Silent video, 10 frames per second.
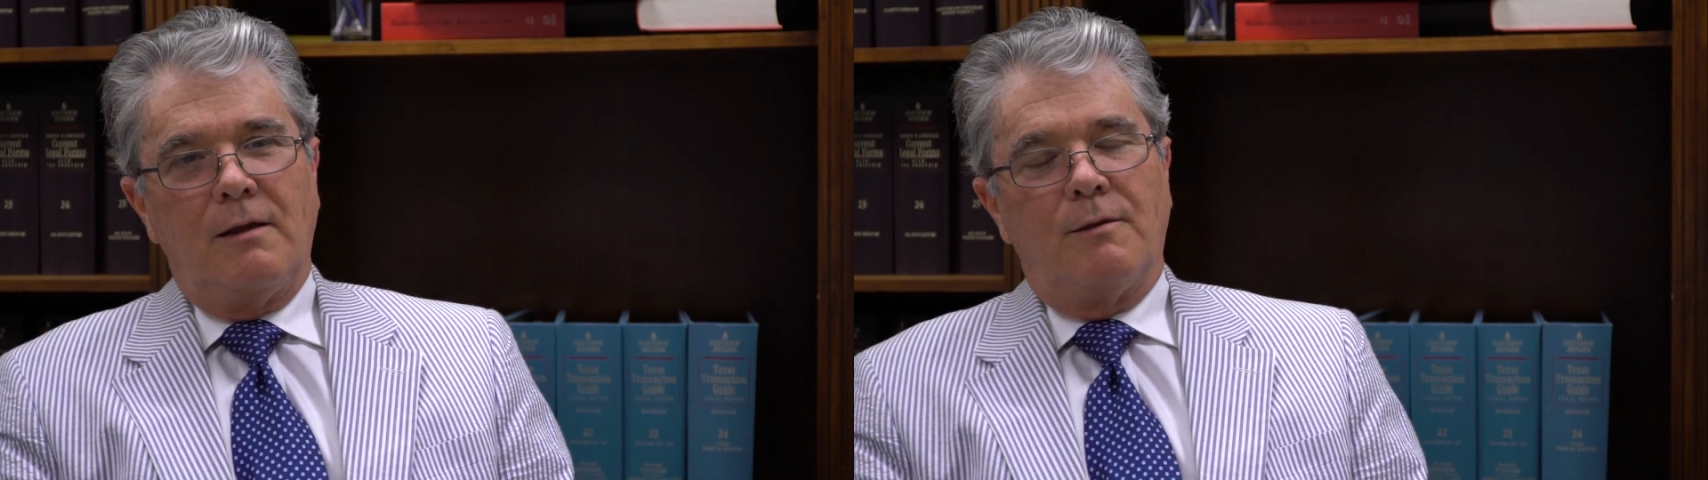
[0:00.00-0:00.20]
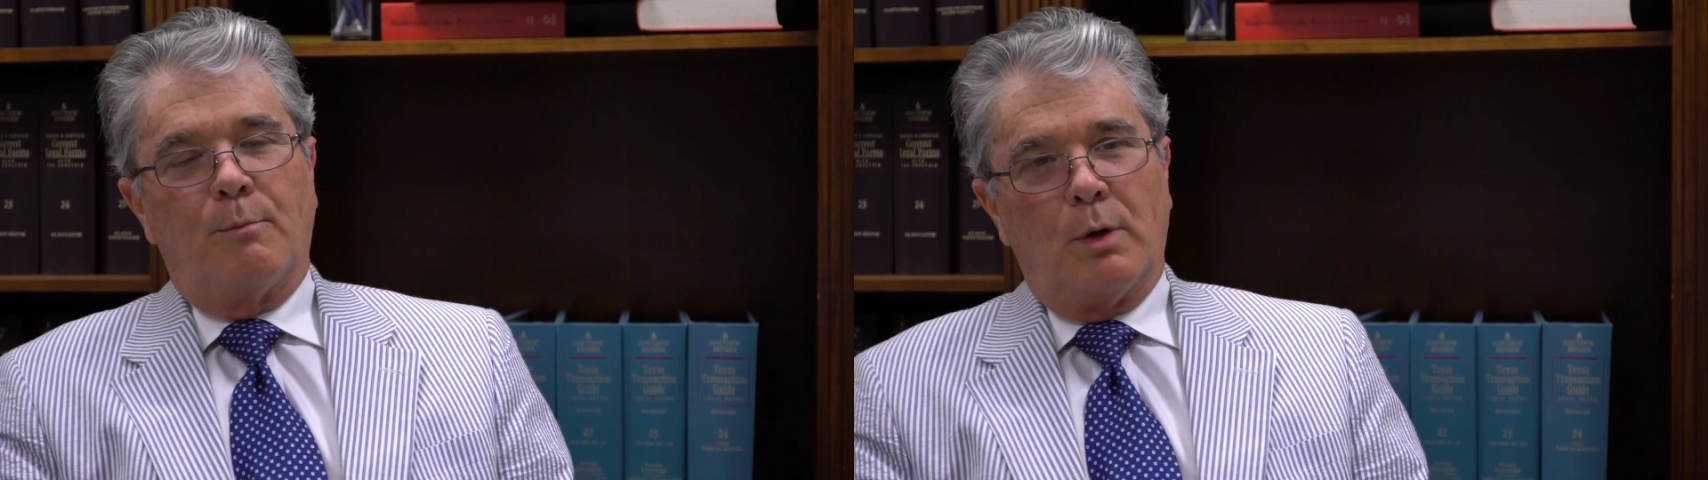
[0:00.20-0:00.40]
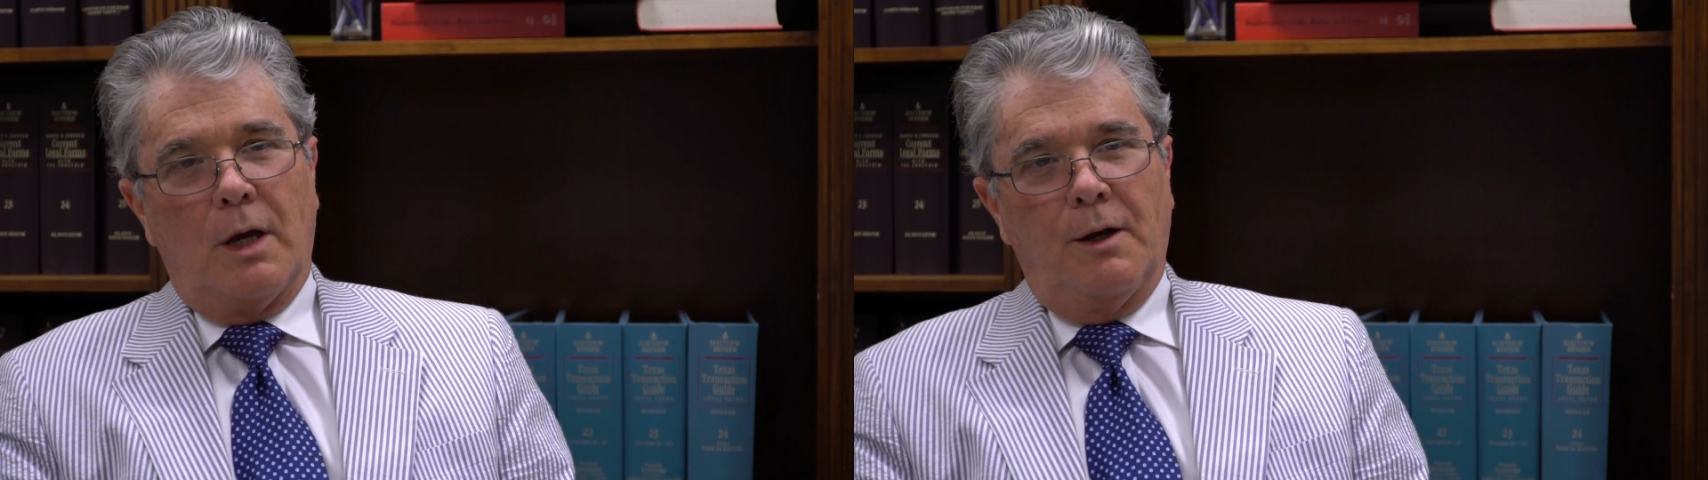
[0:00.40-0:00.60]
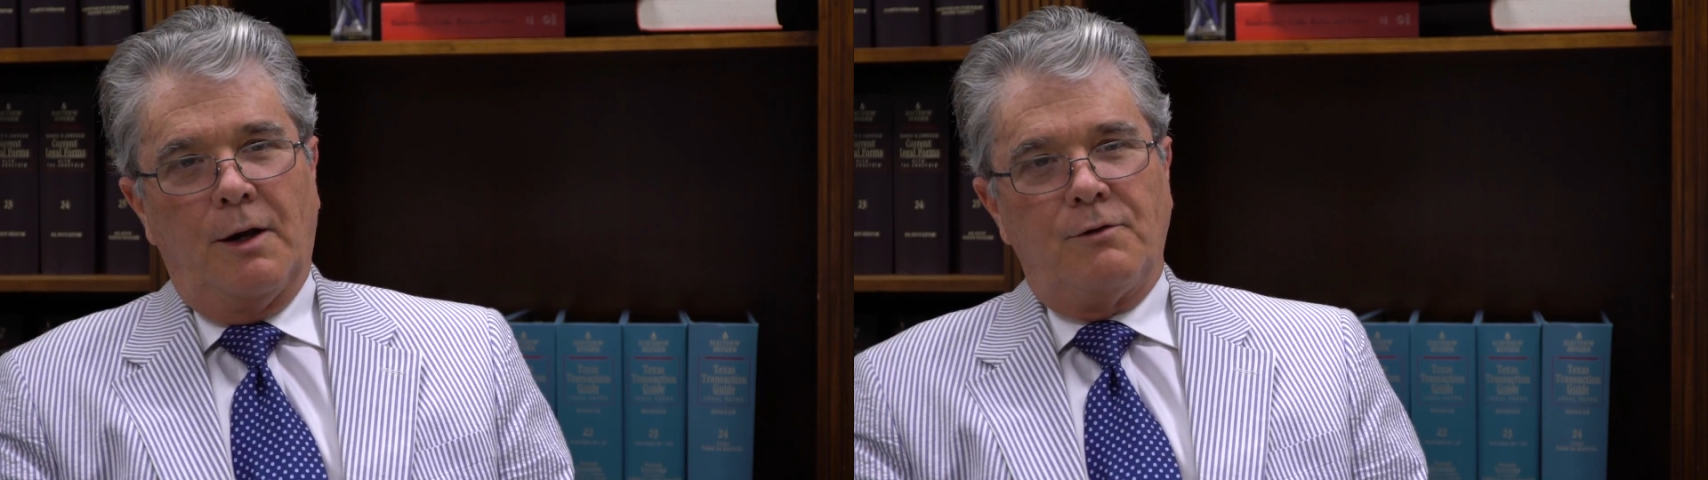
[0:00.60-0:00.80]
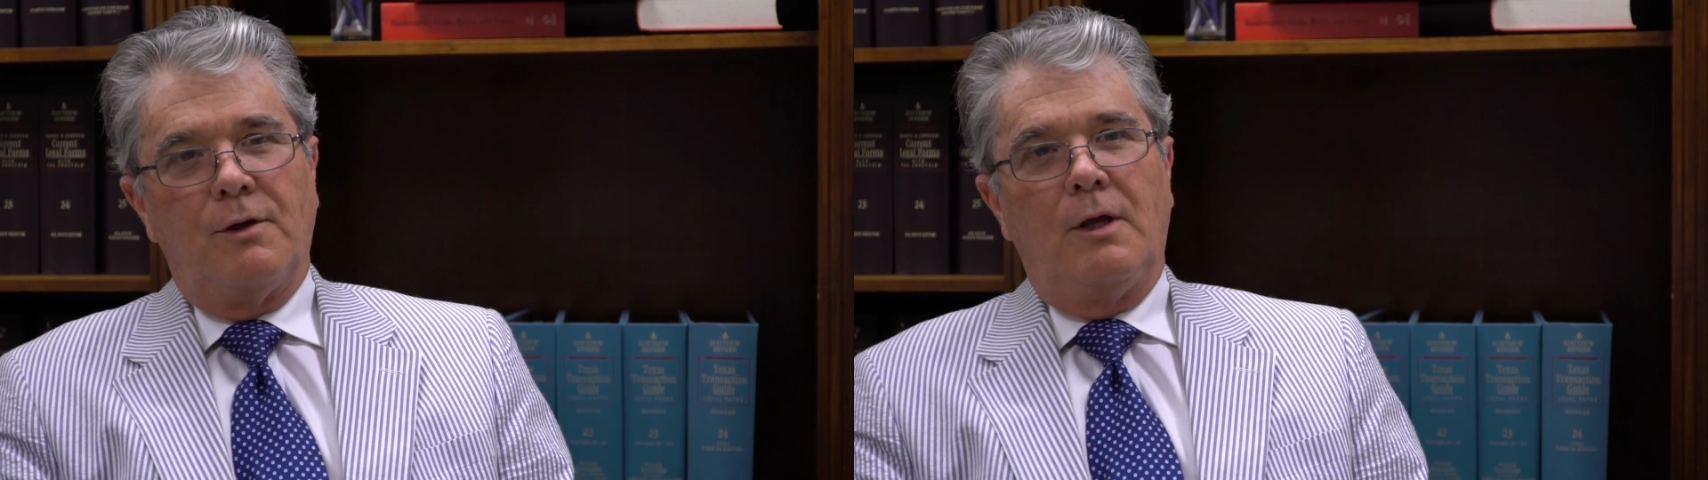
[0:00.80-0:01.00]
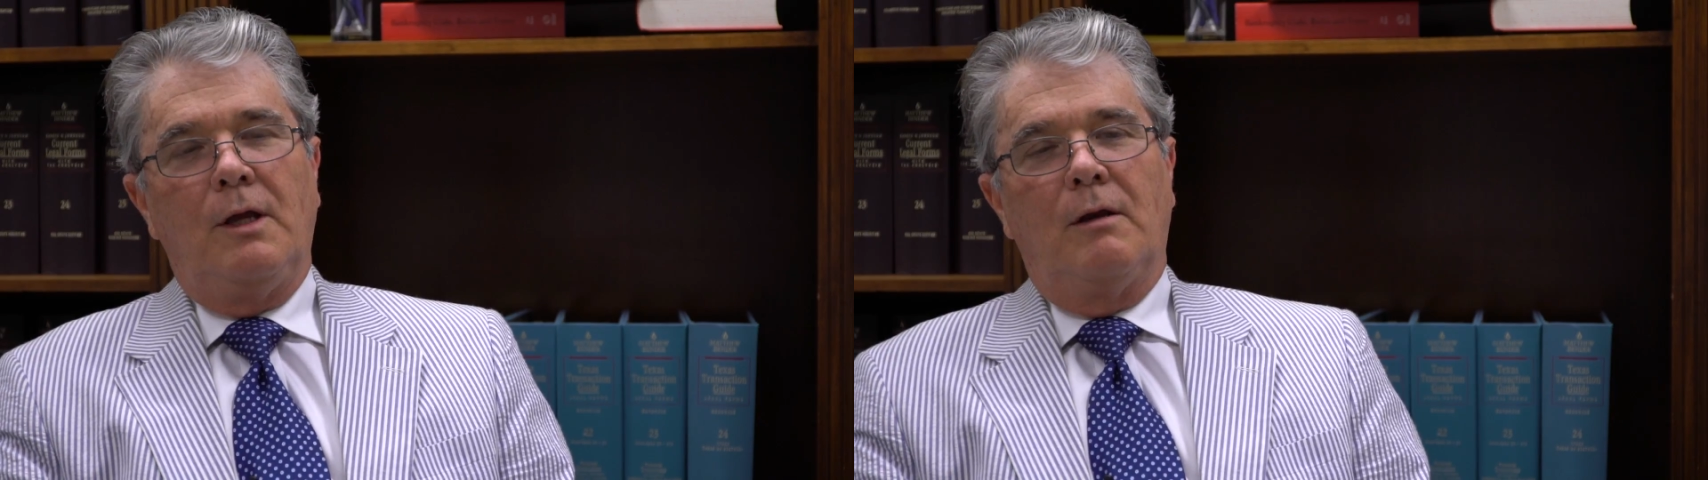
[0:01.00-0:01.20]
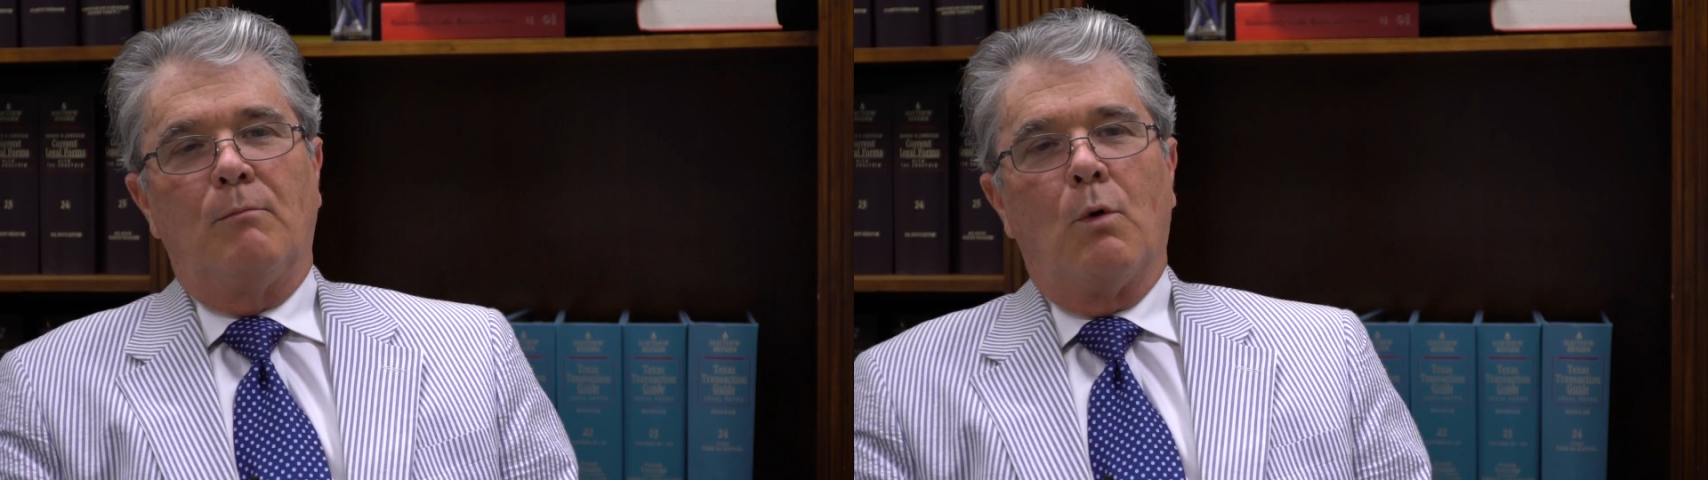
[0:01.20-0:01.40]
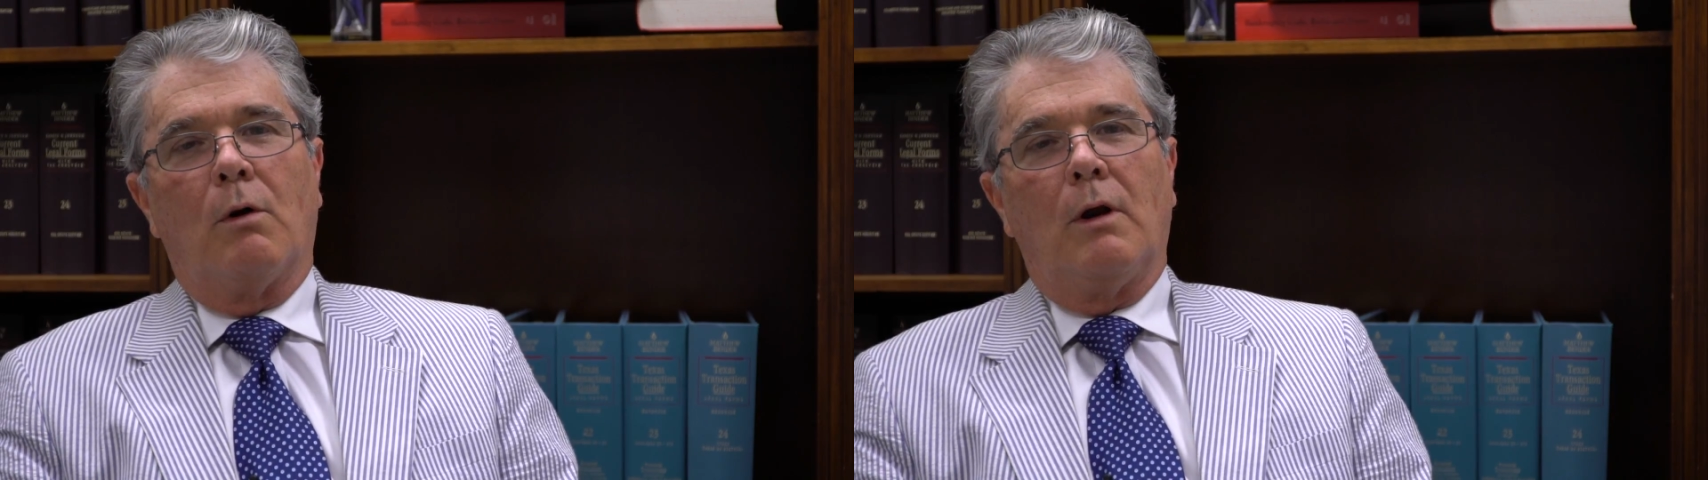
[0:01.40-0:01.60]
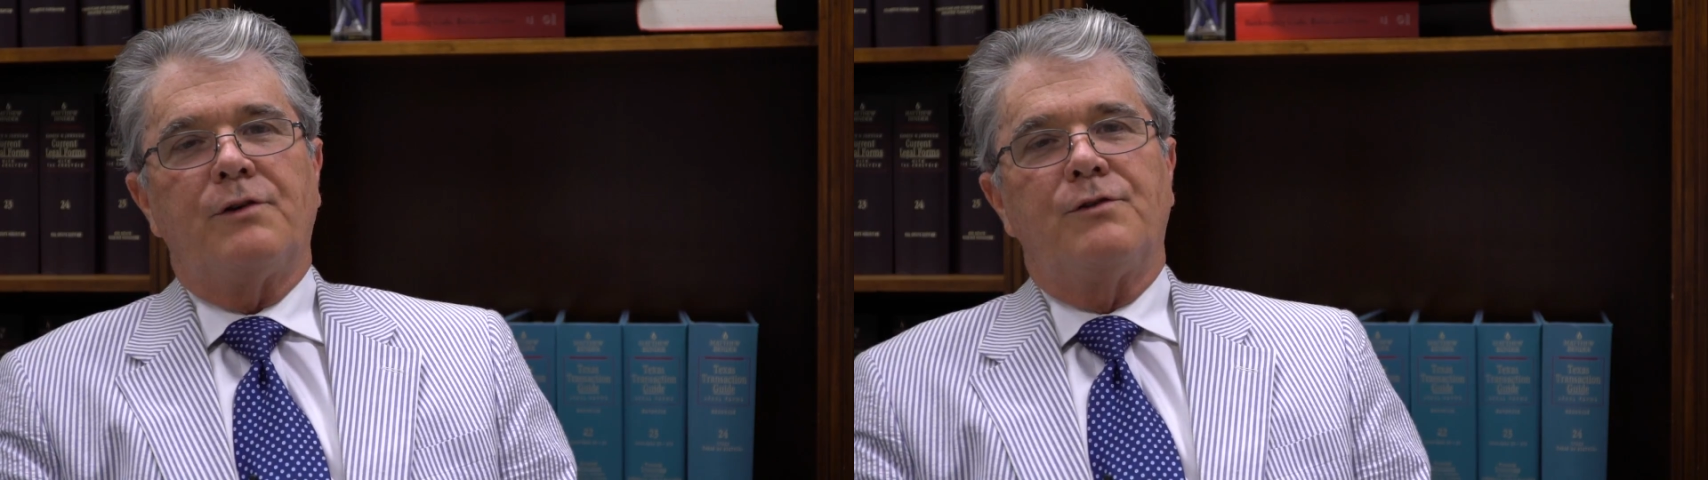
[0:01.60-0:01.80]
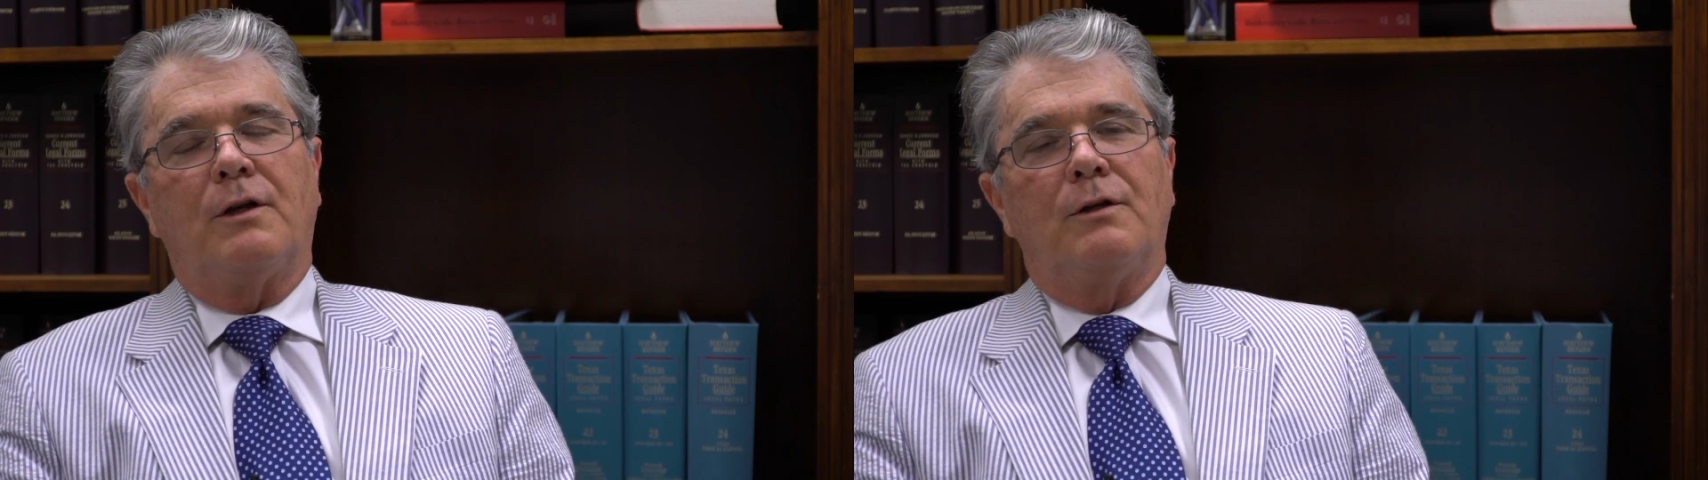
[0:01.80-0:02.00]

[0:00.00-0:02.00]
the product in more or less the